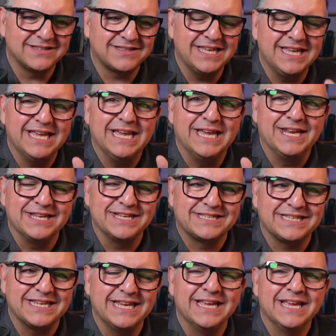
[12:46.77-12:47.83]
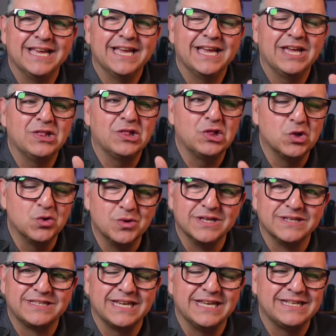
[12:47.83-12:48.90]
the idiocy and
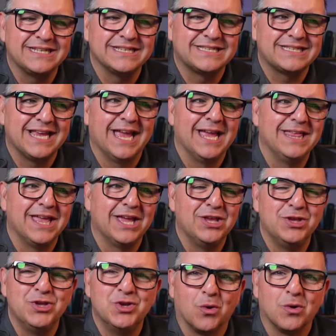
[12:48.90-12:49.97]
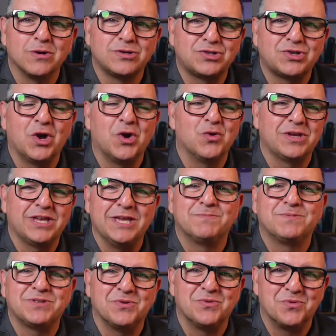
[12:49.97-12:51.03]
lunacy to say that your show
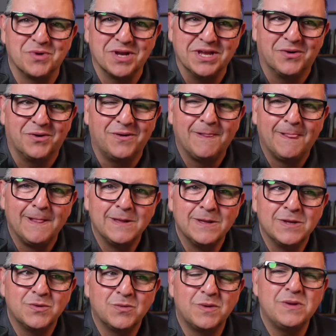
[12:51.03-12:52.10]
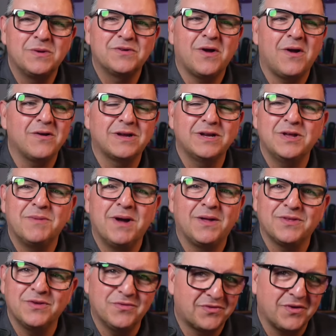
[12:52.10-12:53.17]
keeps it real. When they're talking
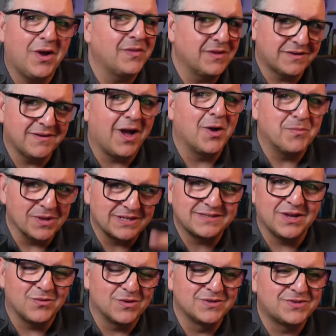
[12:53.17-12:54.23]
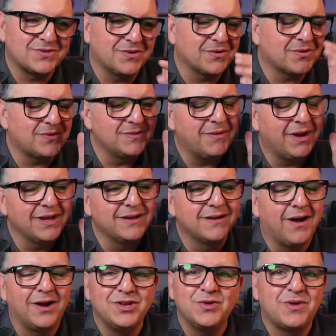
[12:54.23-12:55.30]
about, you saw the topics that were circled. My
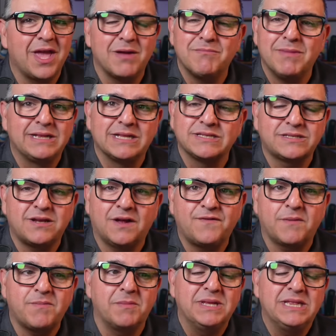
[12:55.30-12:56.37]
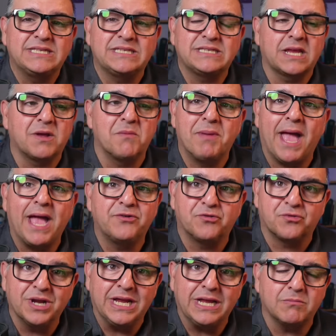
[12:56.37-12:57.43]
God, you can't make this stuff up. I mean, this is like a bad
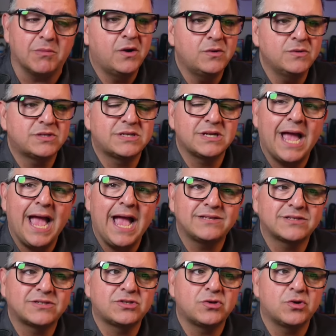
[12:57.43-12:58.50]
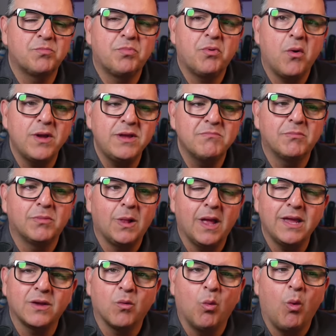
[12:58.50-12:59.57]
dream. Host asks her point
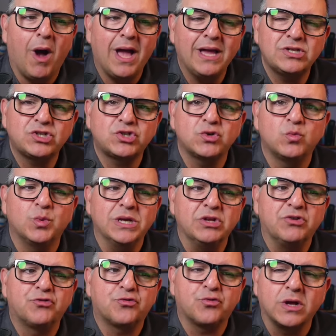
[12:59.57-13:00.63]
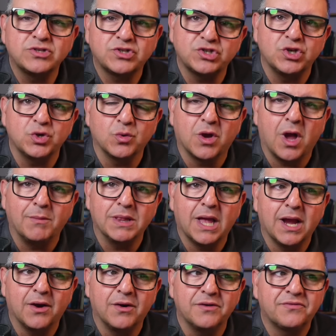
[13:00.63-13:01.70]
blank, why should we trust you,
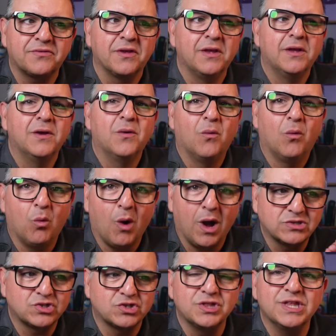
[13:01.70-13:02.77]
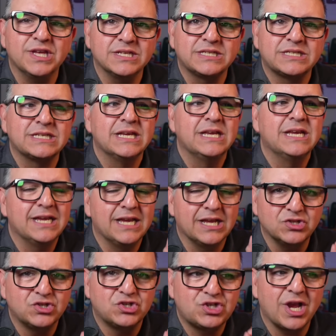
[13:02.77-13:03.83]
Kamala Harris? Watch this
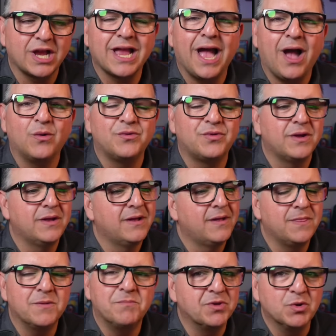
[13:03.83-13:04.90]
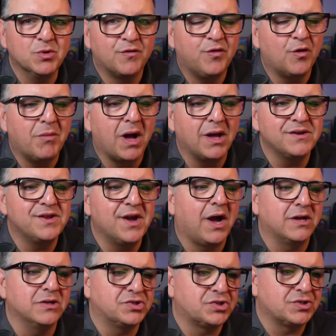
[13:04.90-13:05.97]
and check out the beautiful
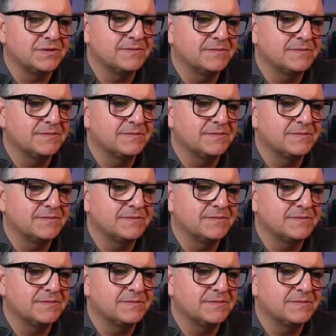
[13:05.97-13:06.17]
montage.